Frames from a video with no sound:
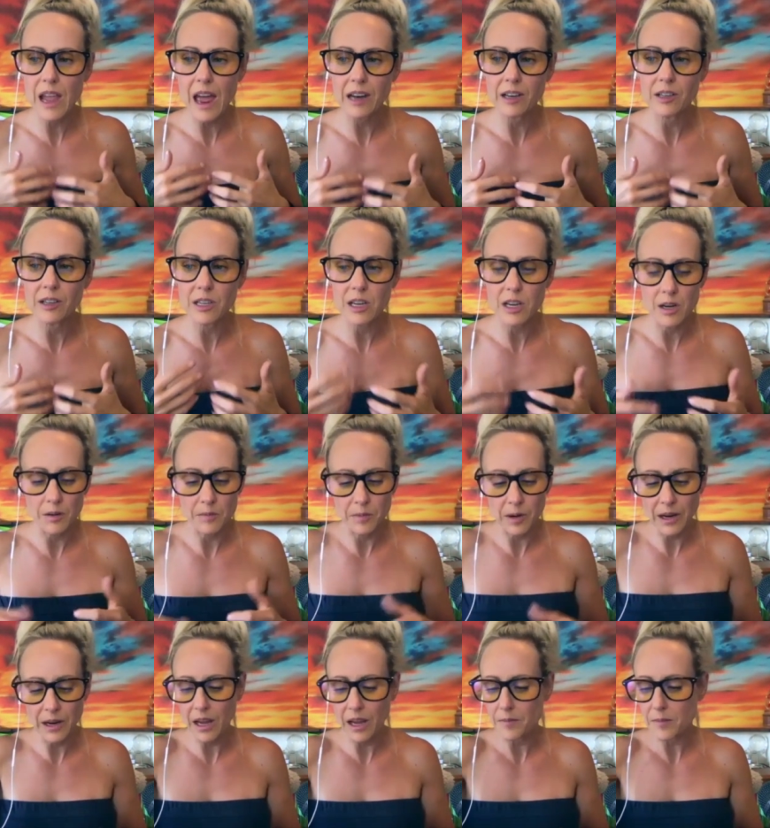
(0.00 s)
energy you're
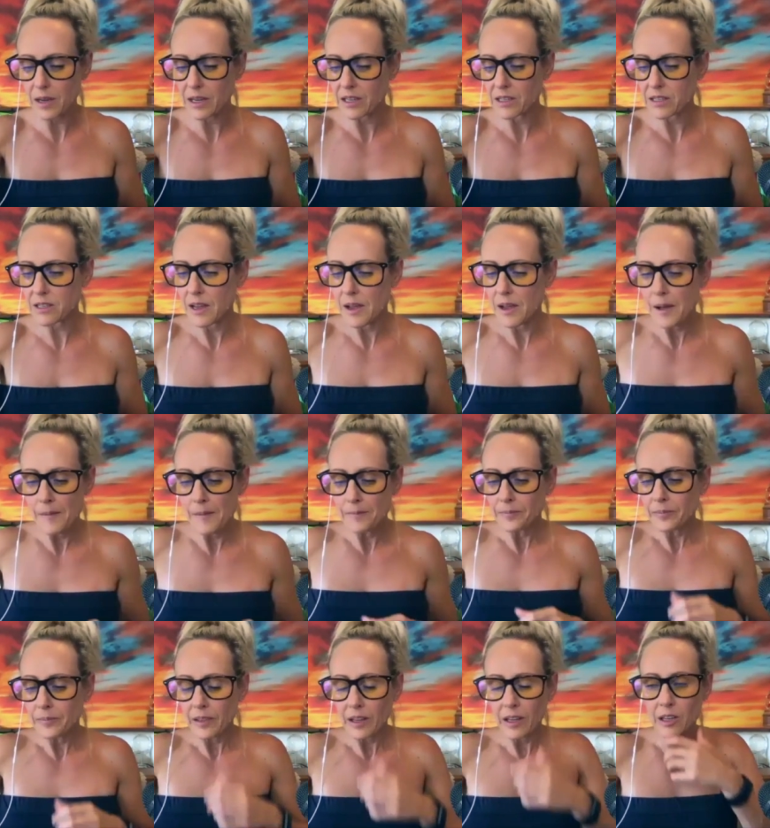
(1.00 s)
bringing, because,
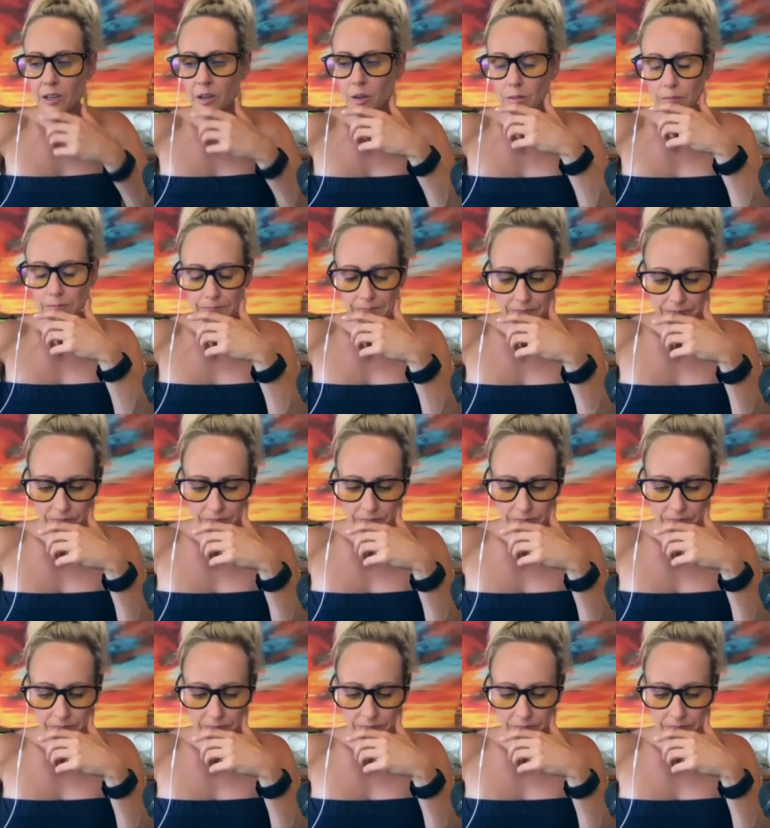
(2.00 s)
you know,